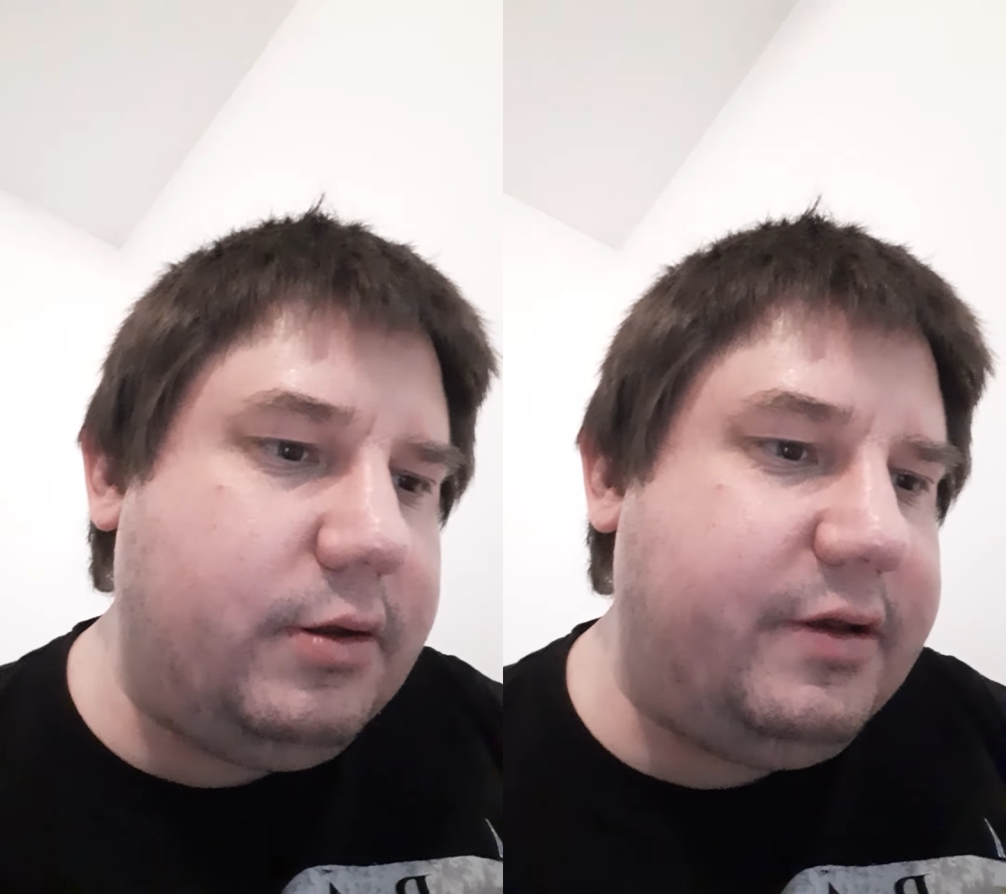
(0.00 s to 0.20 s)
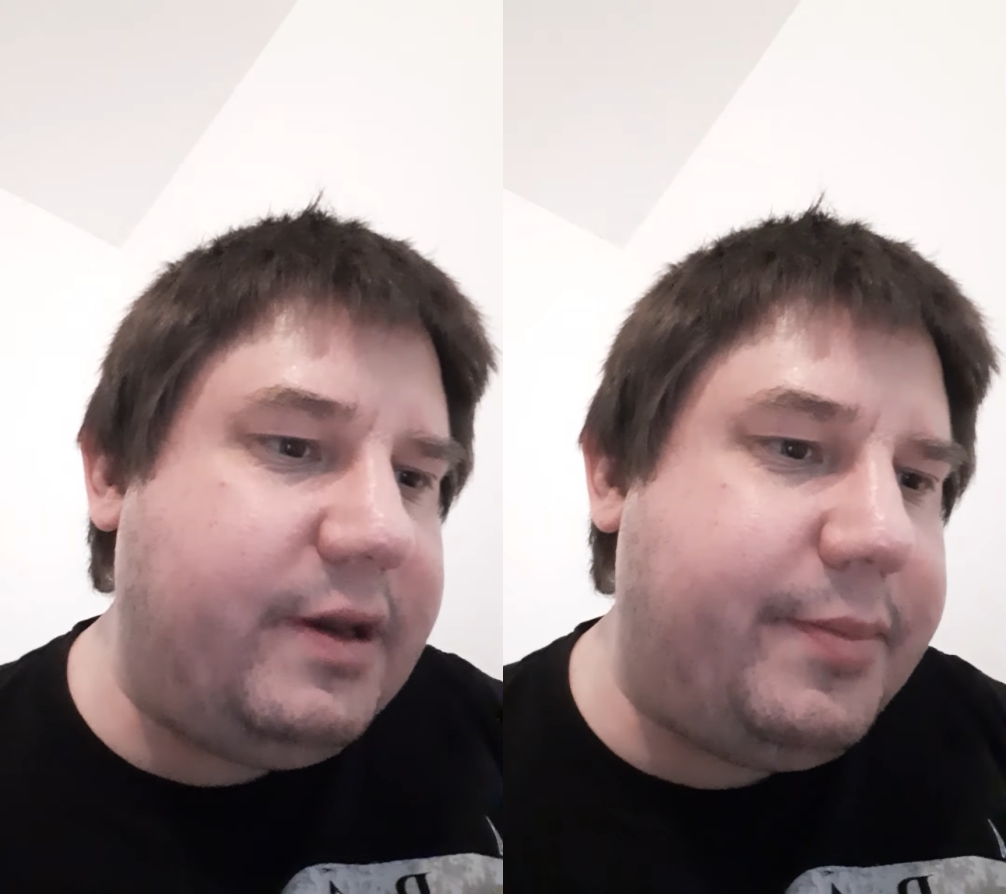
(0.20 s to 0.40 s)

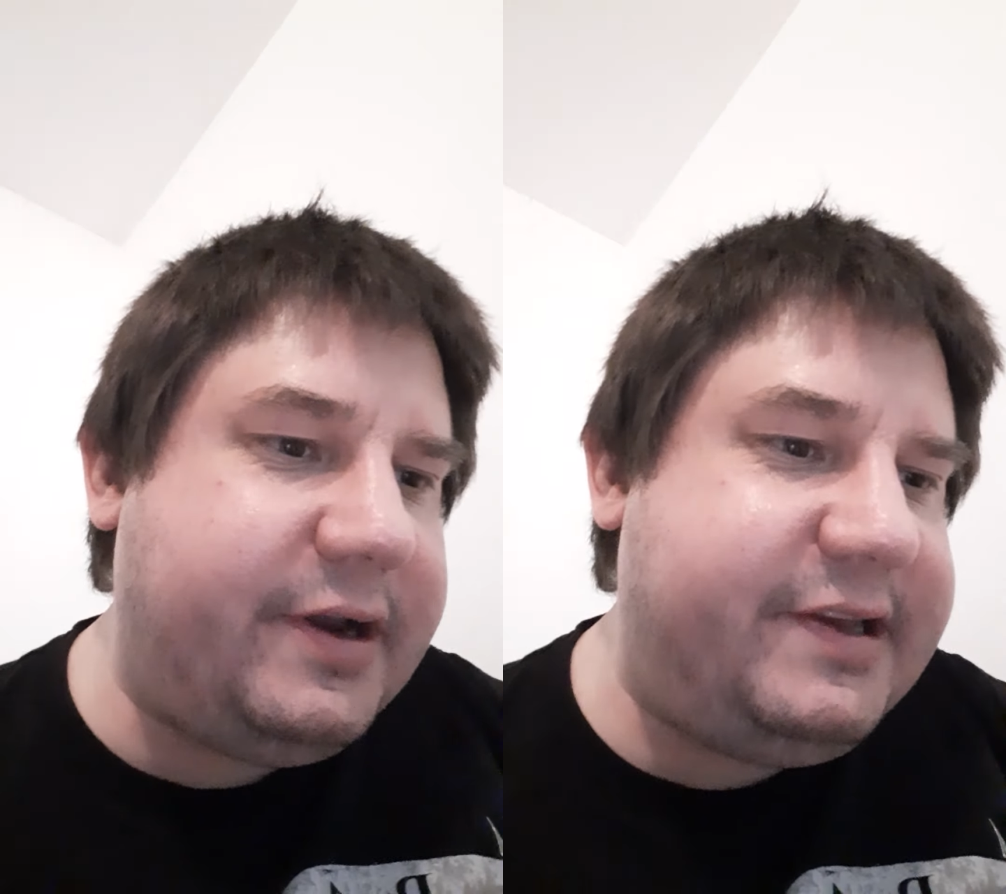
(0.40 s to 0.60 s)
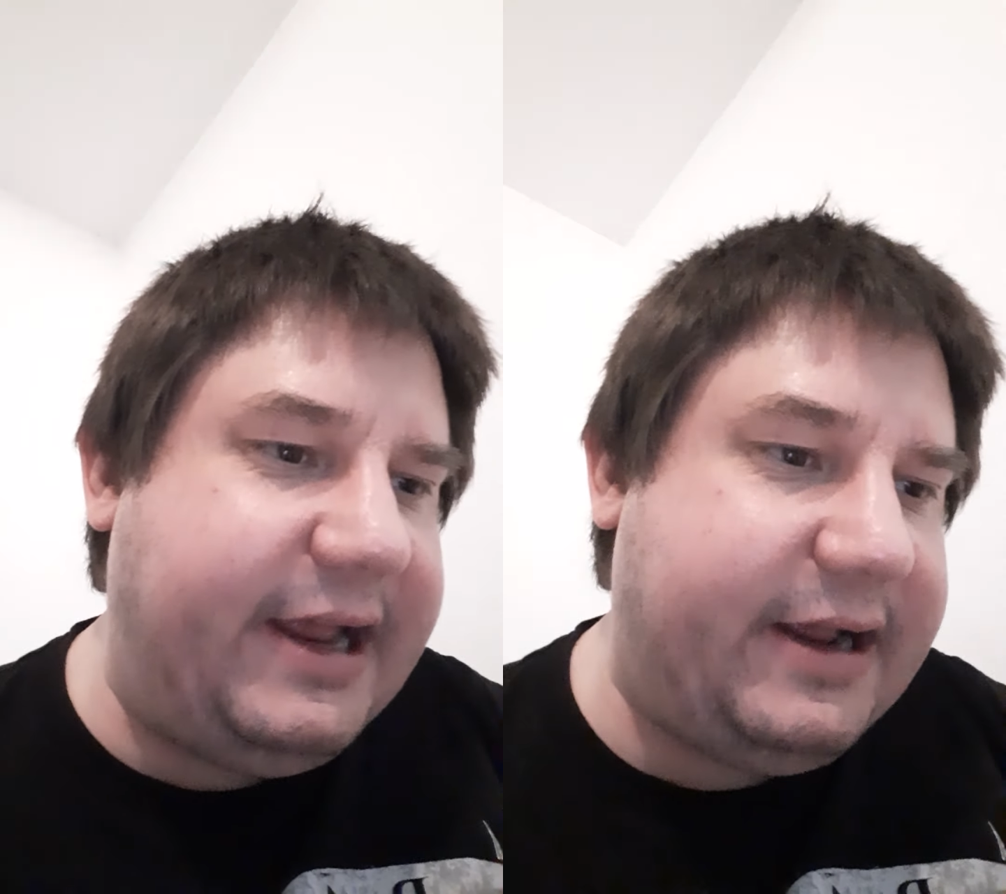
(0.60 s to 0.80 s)
Number
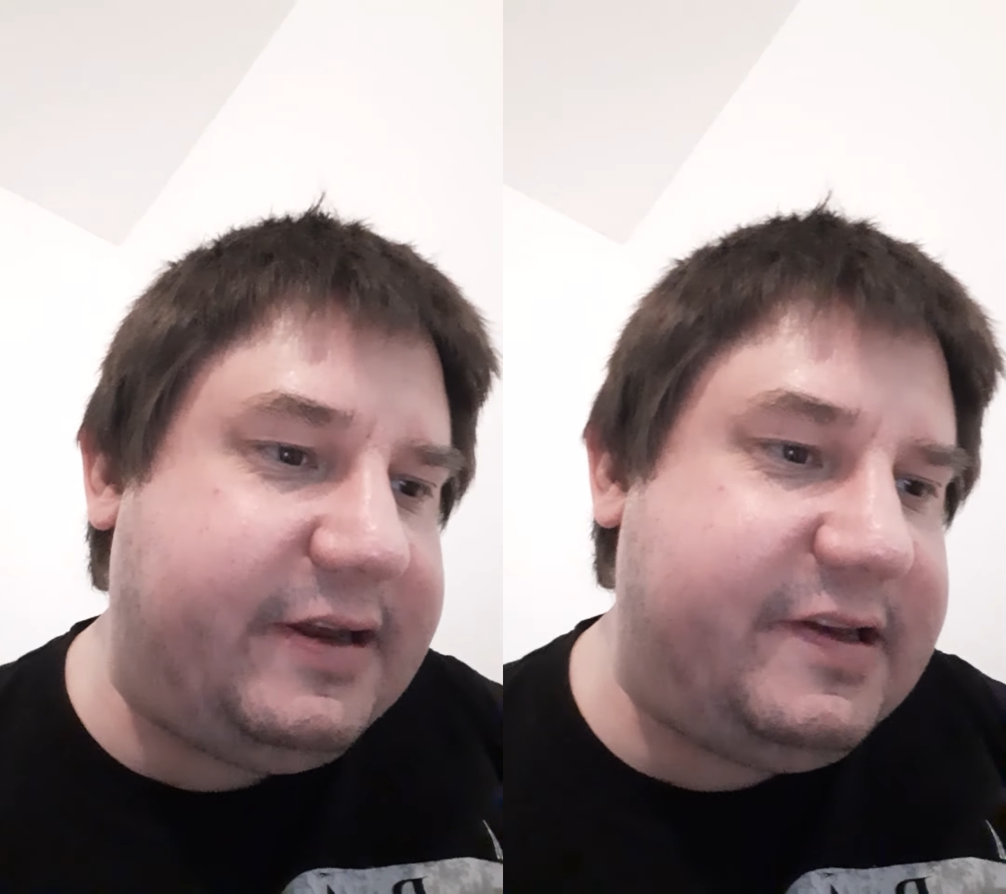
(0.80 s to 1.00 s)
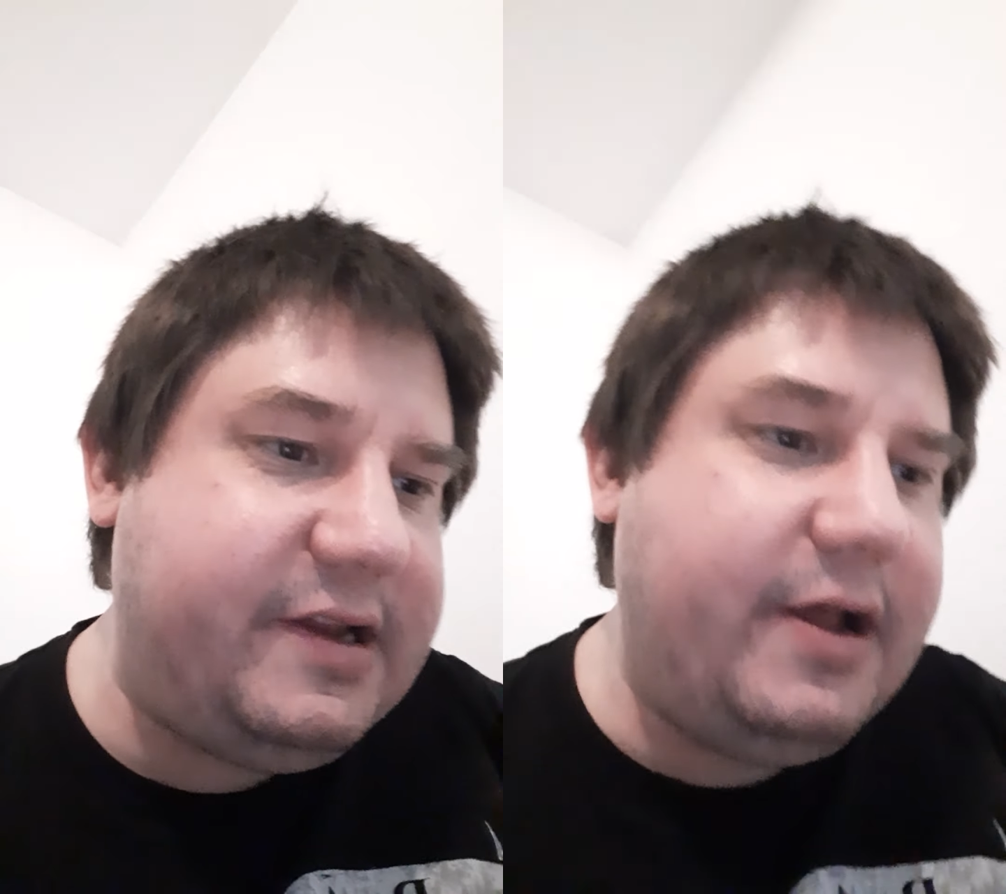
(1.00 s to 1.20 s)

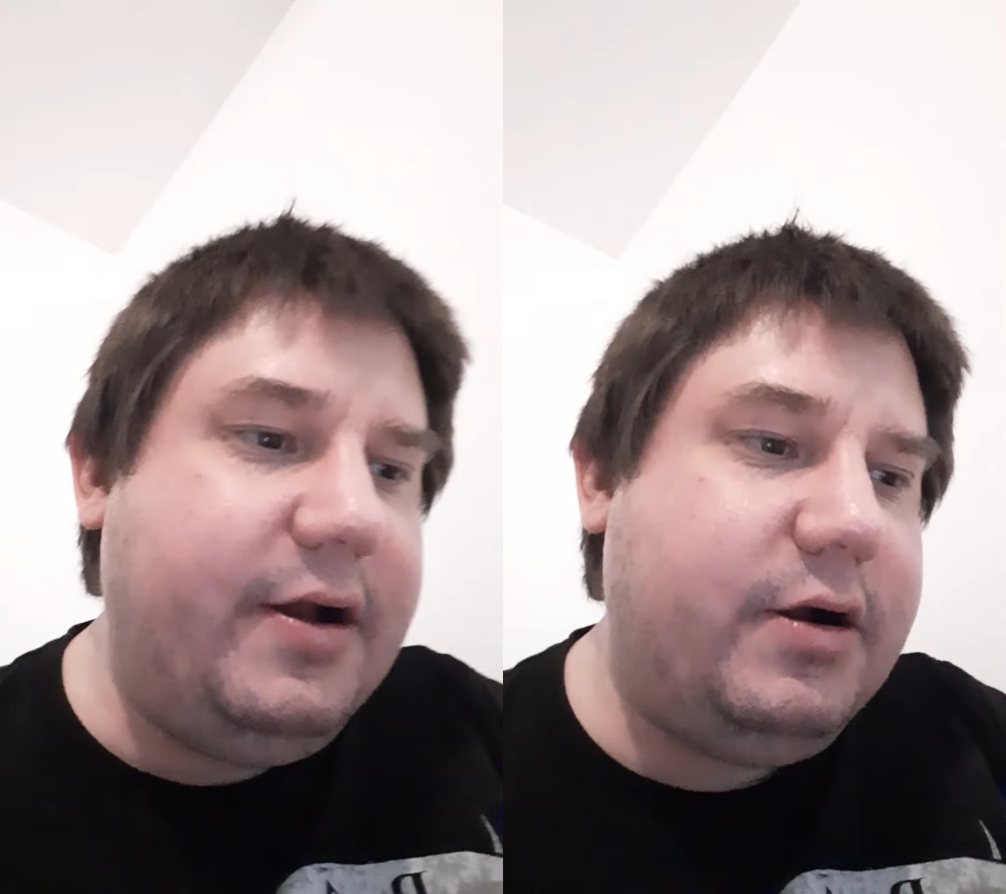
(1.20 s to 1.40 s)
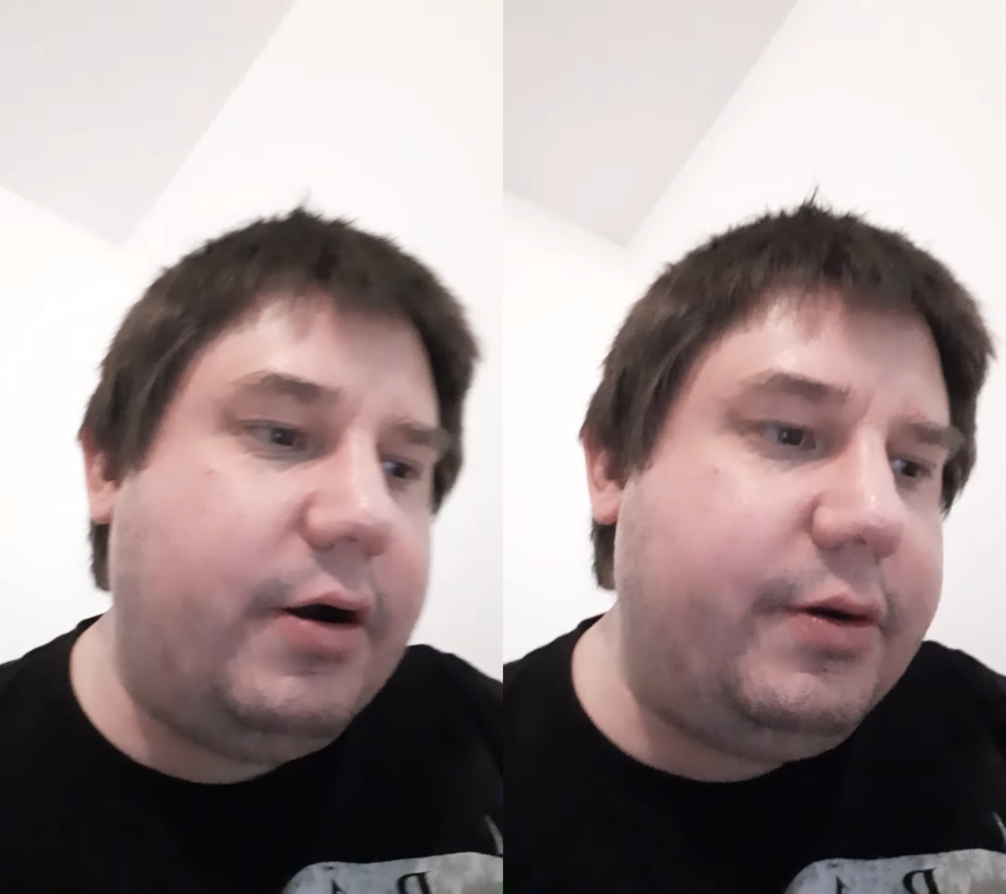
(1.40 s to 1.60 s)
6,
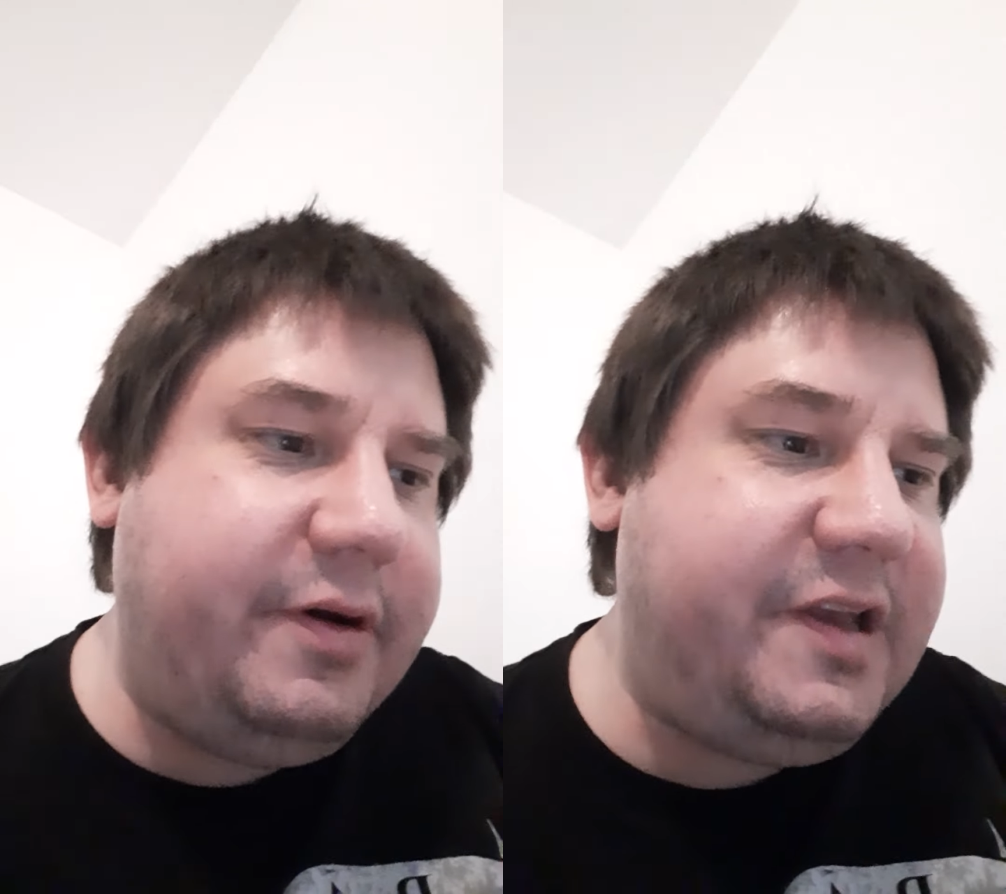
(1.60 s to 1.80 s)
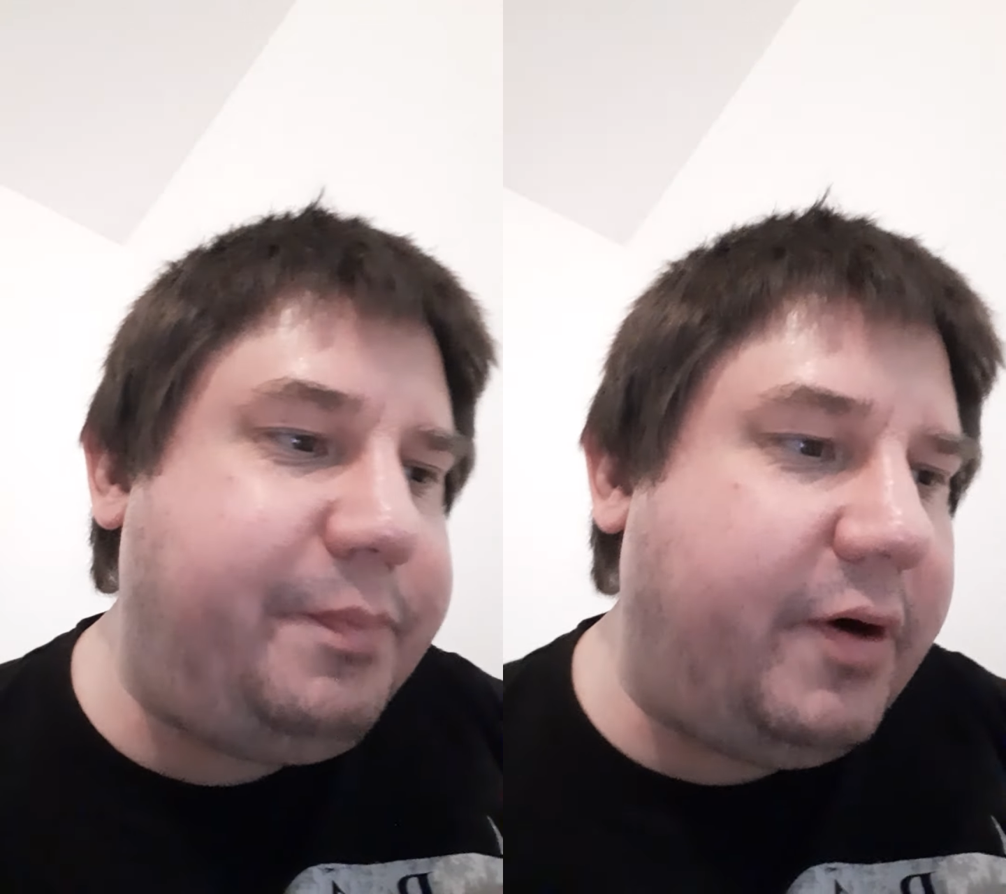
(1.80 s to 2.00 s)
go
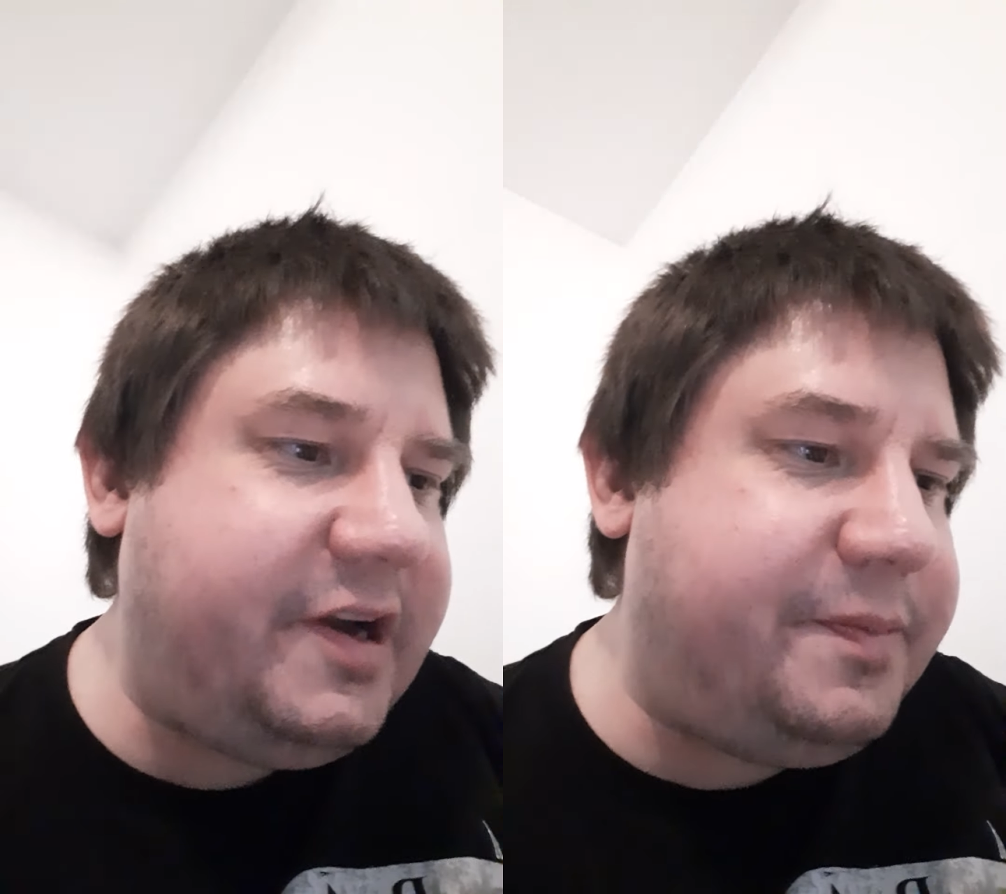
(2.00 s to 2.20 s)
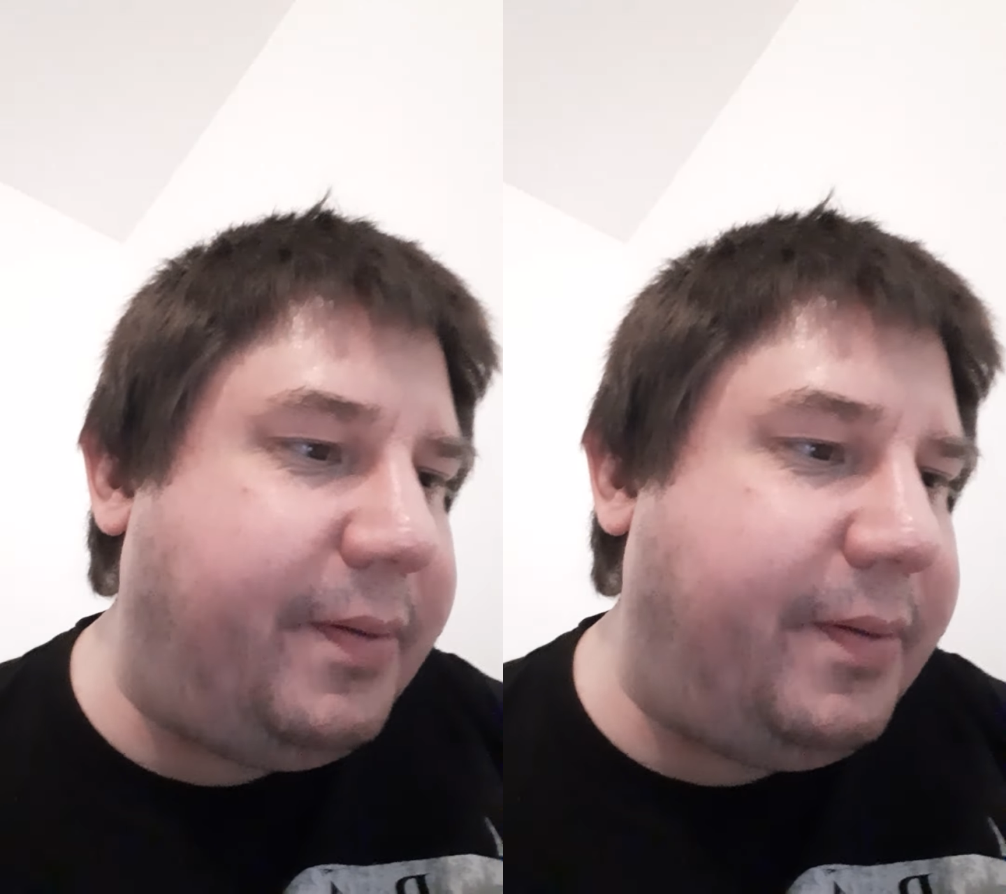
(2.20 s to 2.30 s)
to a sports